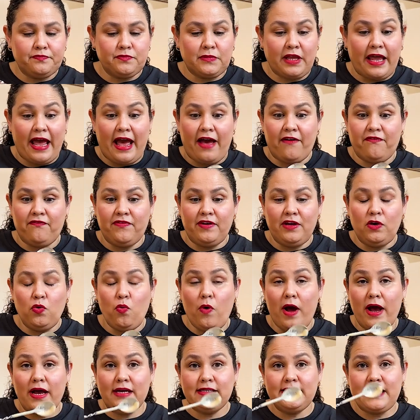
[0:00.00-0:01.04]

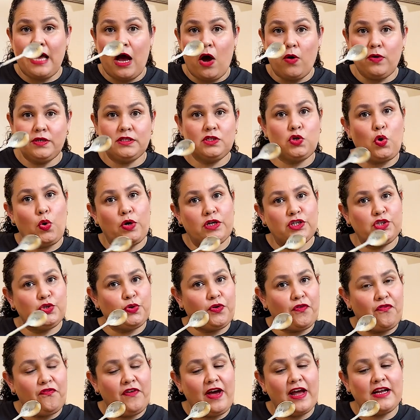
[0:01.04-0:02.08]
Caffeine-wise, how it's going to
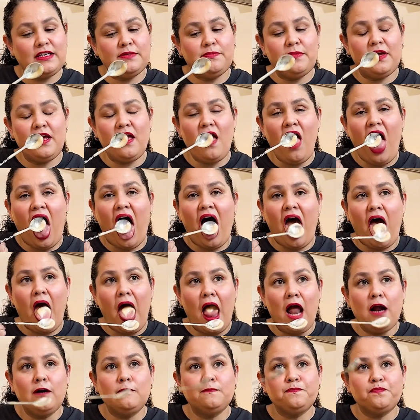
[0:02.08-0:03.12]
affect me,
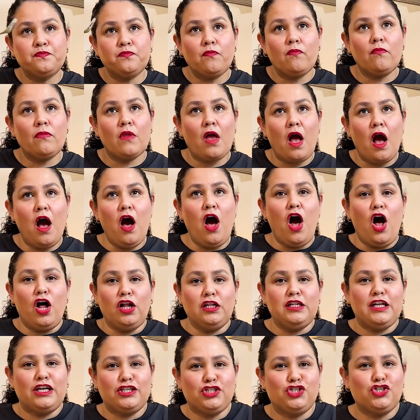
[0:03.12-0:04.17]
I'll
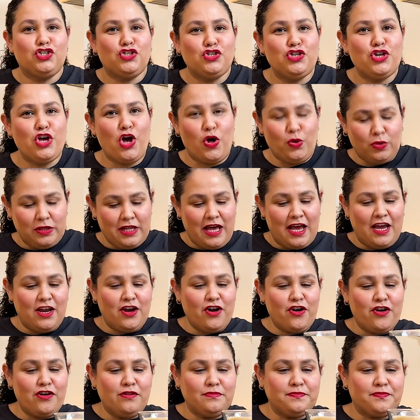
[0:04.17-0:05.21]
let you know
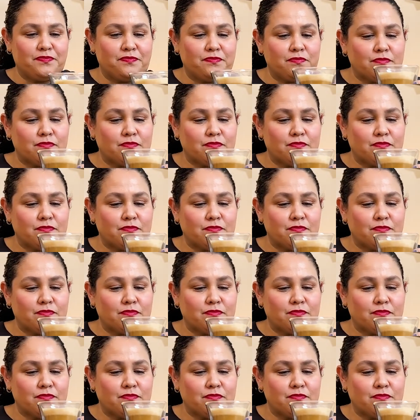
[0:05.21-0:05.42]
later.